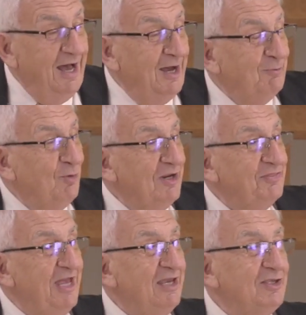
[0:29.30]
I think the
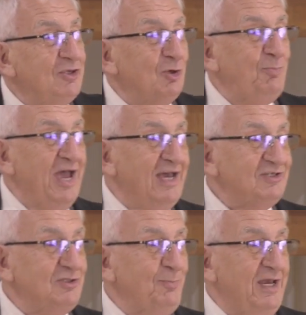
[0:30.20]
first part was
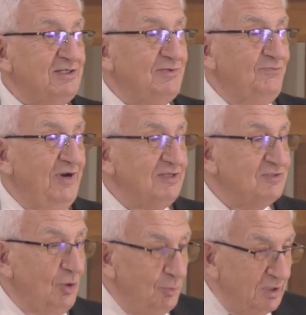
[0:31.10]
censored, right?
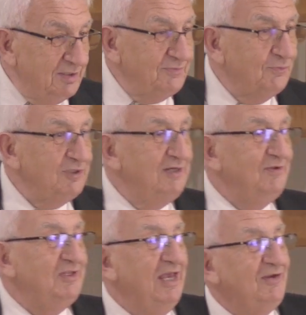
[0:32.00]

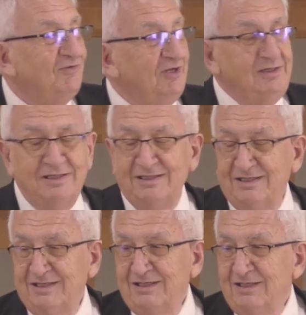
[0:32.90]
I, I don't know what
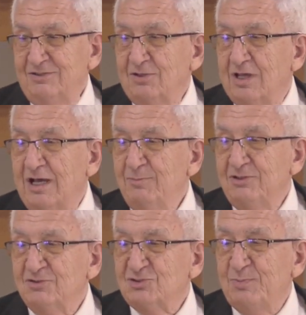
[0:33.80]
happened.
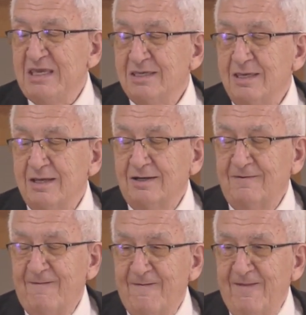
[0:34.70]
I uh, want to thank
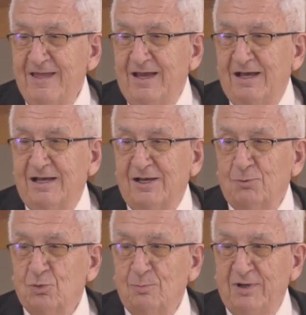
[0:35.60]
your pastor,
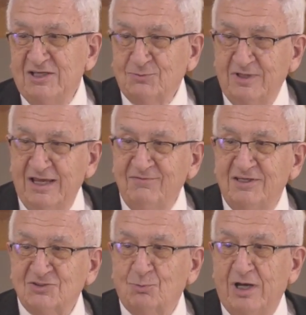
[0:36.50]
Pastor Frank
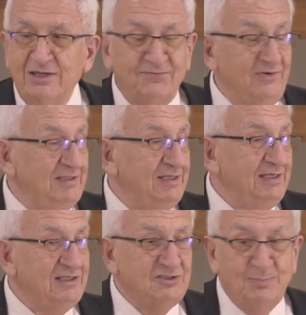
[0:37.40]
Zolman, for the
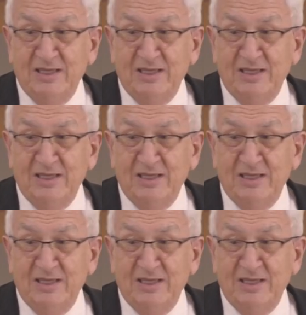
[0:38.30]
invitation